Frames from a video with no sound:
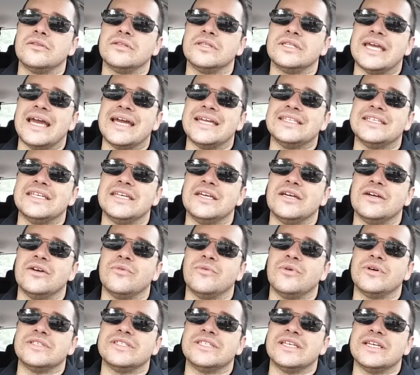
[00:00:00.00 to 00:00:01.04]
the idea
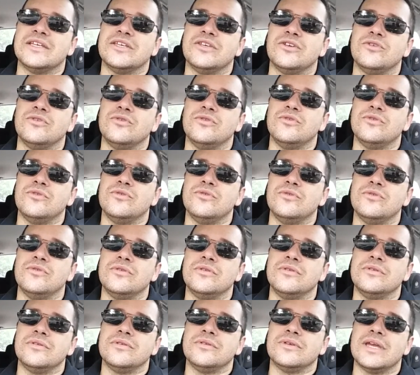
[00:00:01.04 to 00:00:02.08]
was that you
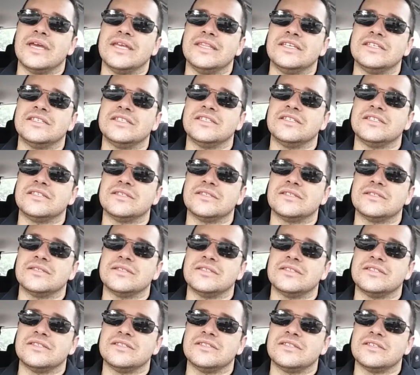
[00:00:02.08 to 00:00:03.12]
and this is
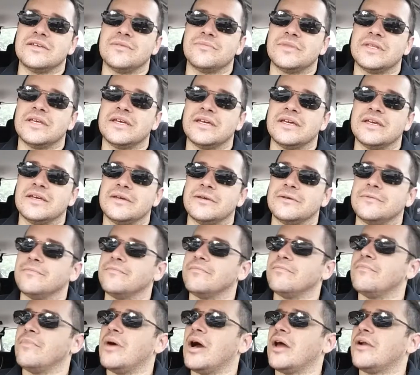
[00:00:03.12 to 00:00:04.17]
this is something
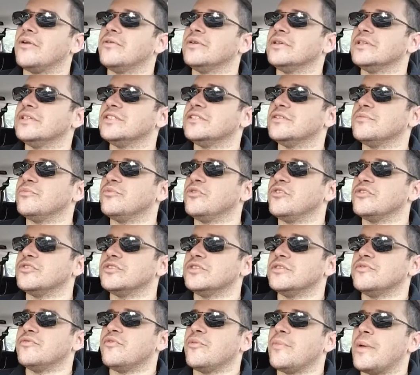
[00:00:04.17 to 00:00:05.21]
moderately
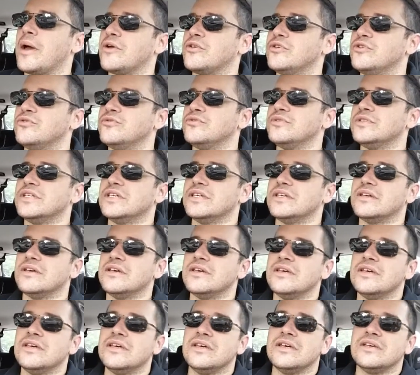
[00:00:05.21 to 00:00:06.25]
subversive about using
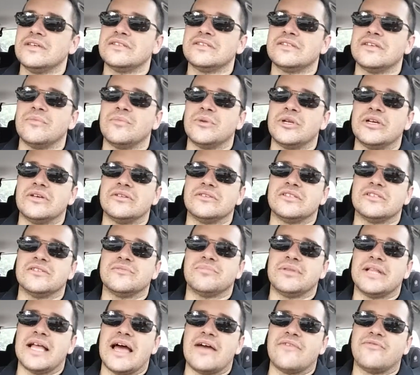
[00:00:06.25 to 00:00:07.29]
someone else's
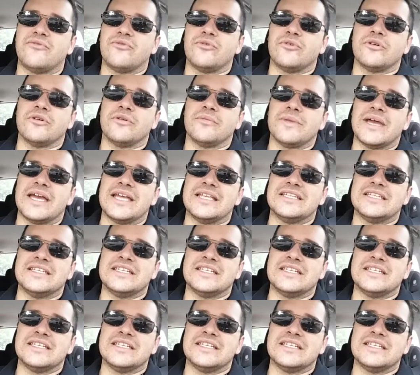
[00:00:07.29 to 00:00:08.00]
platform and